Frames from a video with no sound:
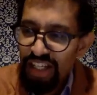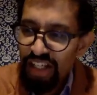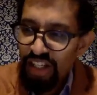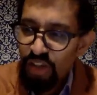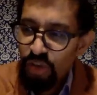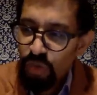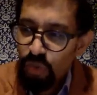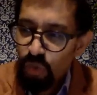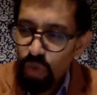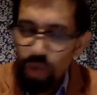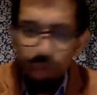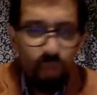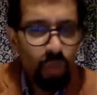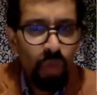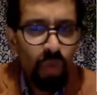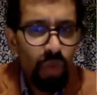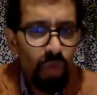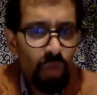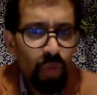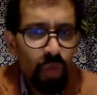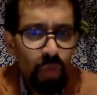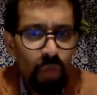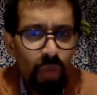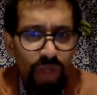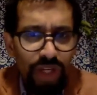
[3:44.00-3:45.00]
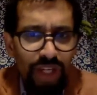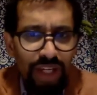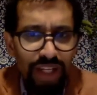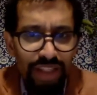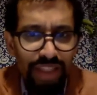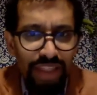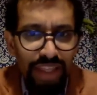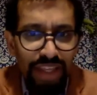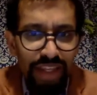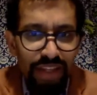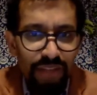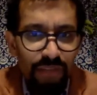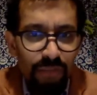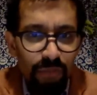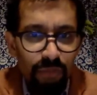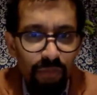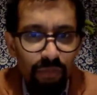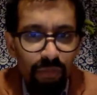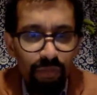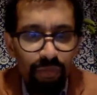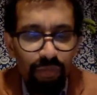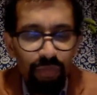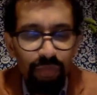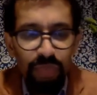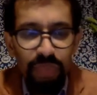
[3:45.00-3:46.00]
what are they?
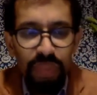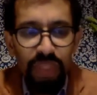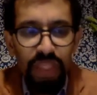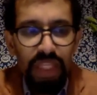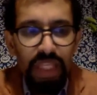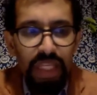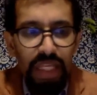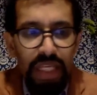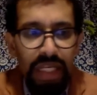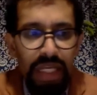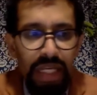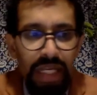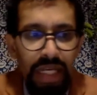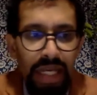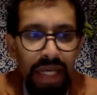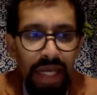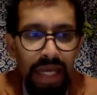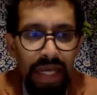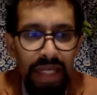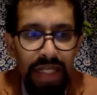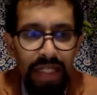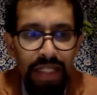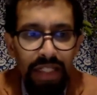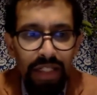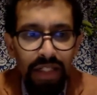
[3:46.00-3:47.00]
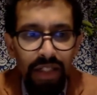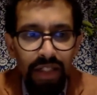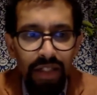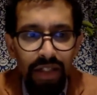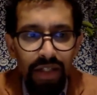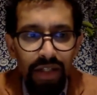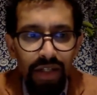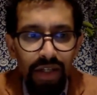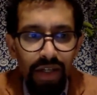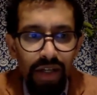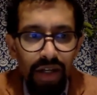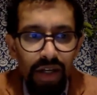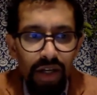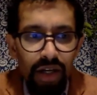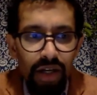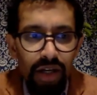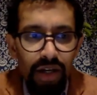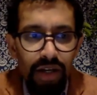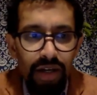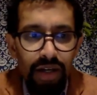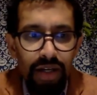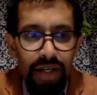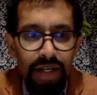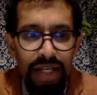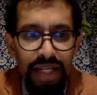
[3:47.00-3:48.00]
And
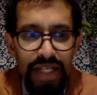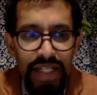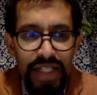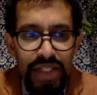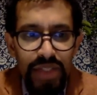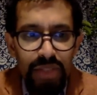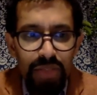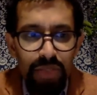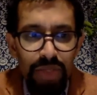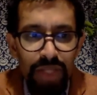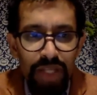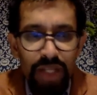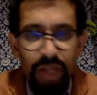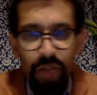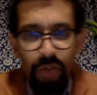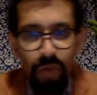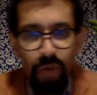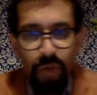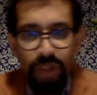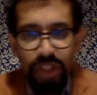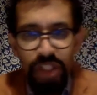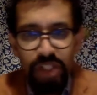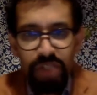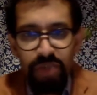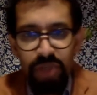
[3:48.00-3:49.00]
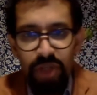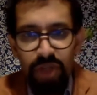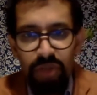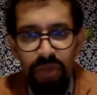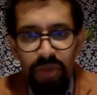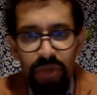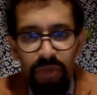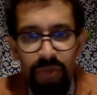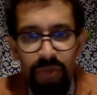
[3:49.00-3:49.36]
let's play a thought experiment.